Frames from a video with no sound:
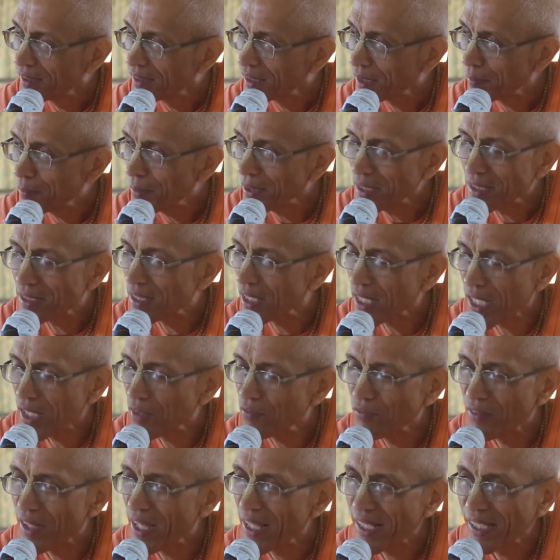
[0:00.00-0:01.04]
That means they are
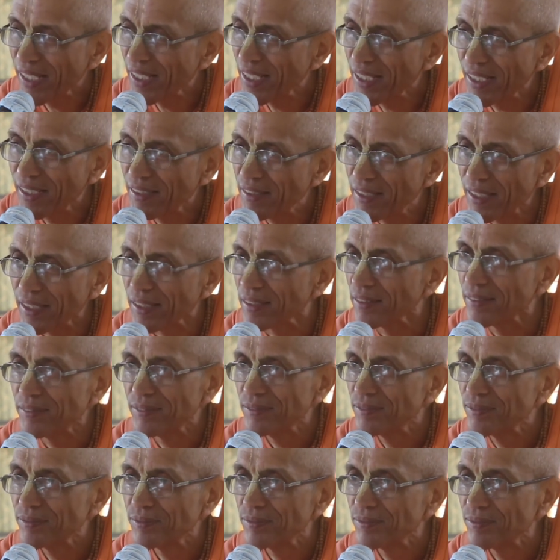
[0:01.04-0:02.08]
not wearing anything.
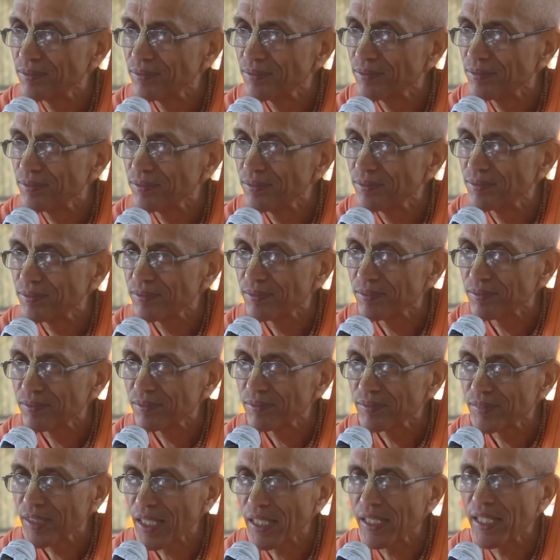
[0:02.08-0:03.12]

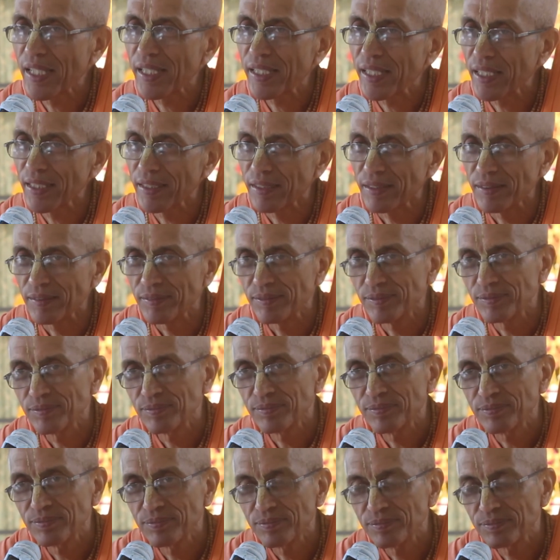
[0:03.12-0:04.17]
They are naked.
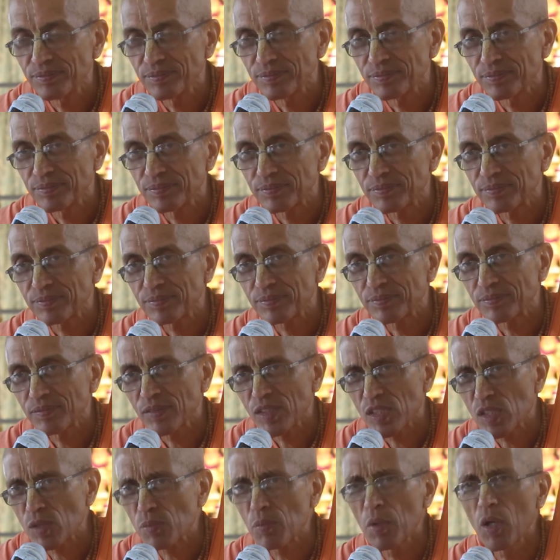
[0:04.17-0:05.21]

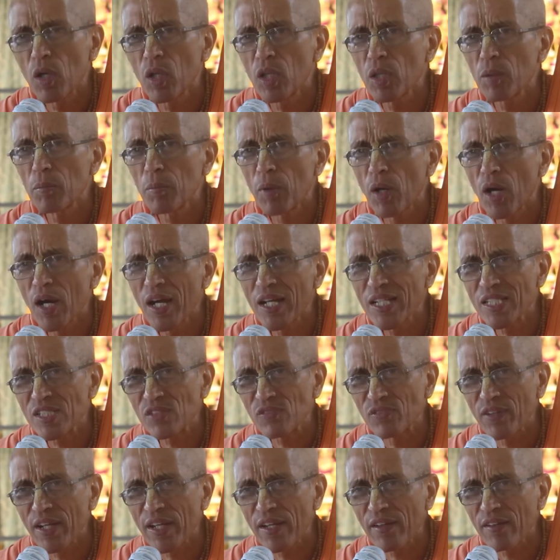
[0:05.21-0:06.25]
Small
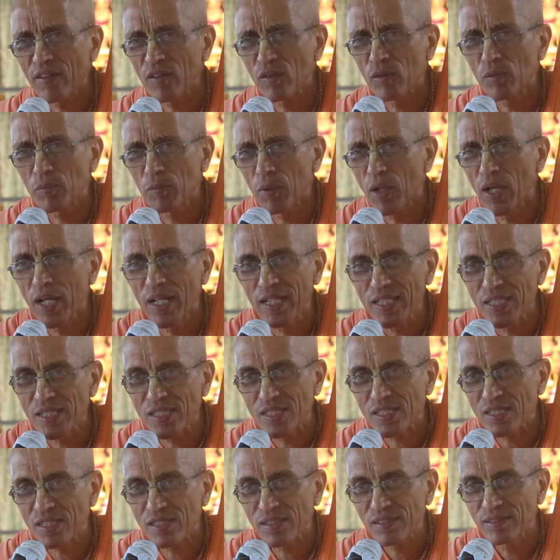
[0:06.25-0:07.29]
boys, 5-year-old
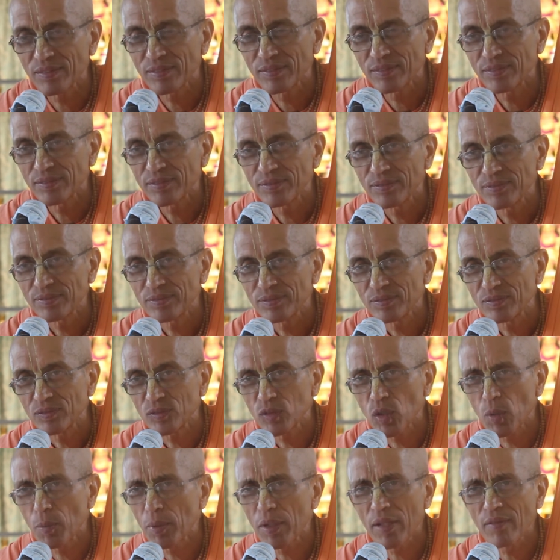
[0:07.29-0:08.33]
boys,
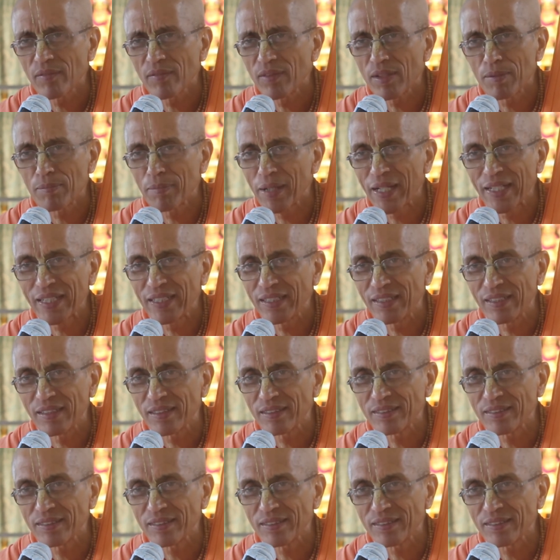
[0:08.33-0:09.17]
nobody will mind.